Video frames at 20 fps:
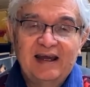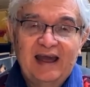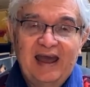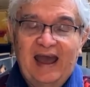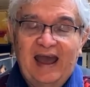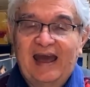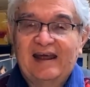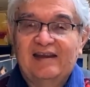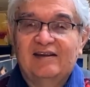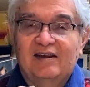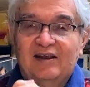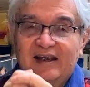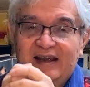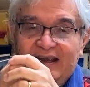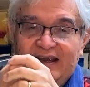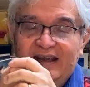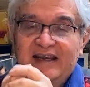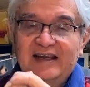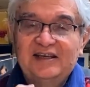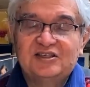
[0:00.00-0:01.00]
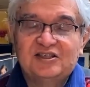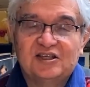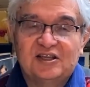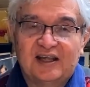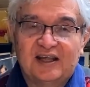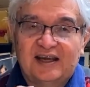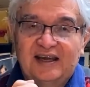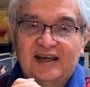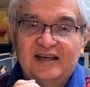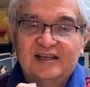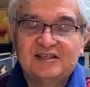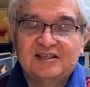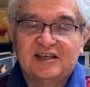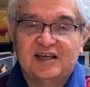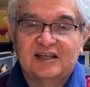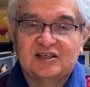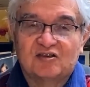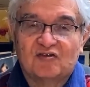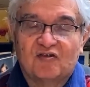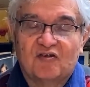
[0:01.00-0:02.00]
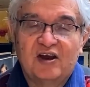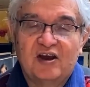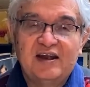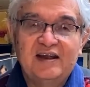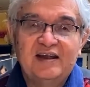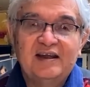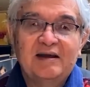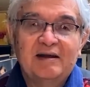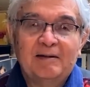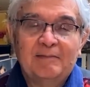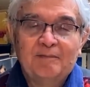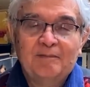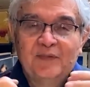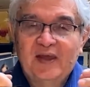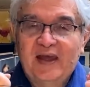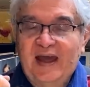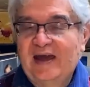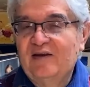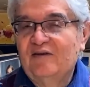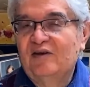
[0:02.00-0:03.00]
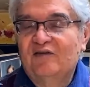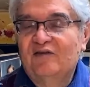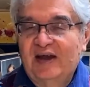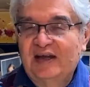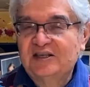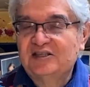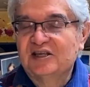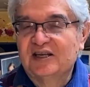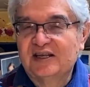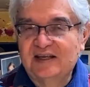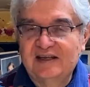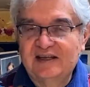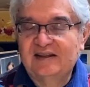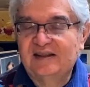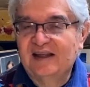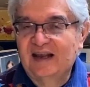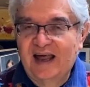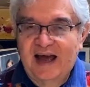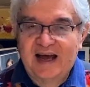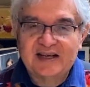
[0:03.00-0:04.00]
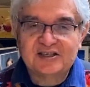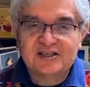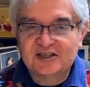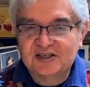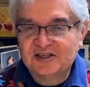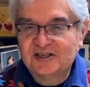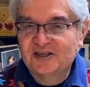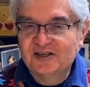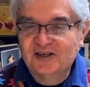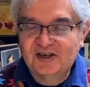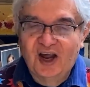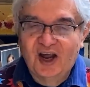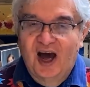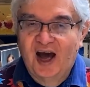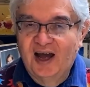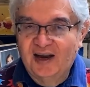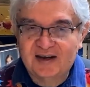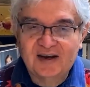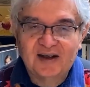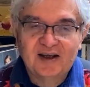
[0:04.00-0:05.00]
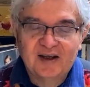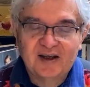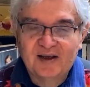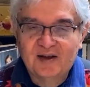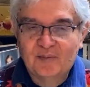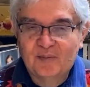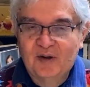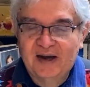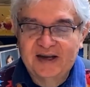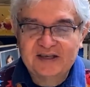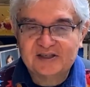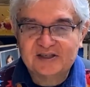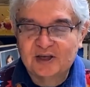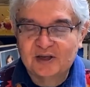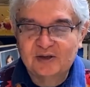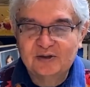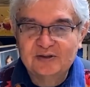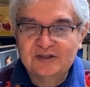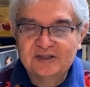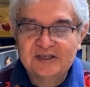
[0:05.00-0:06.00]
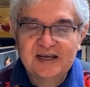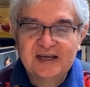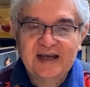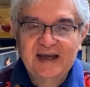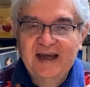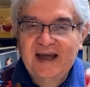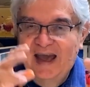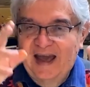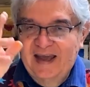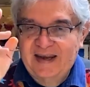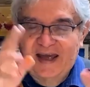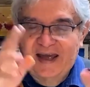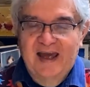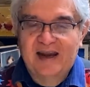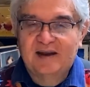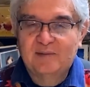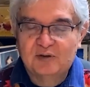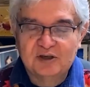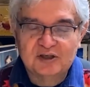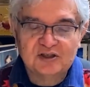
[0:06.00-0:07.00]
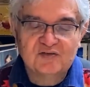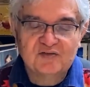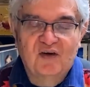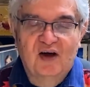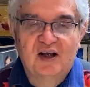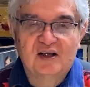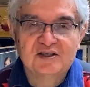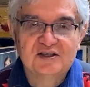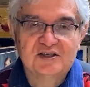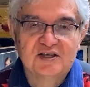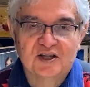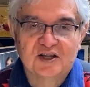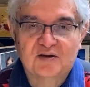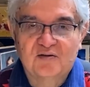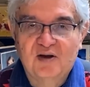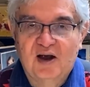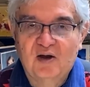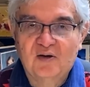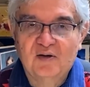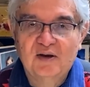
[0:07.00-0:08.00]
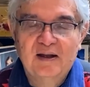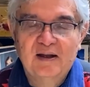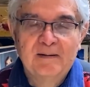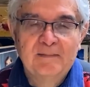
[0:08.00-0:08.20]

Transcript: and each of the geese gets free, and eventually the last knot breaks loose, and Nanabush falls to the ground,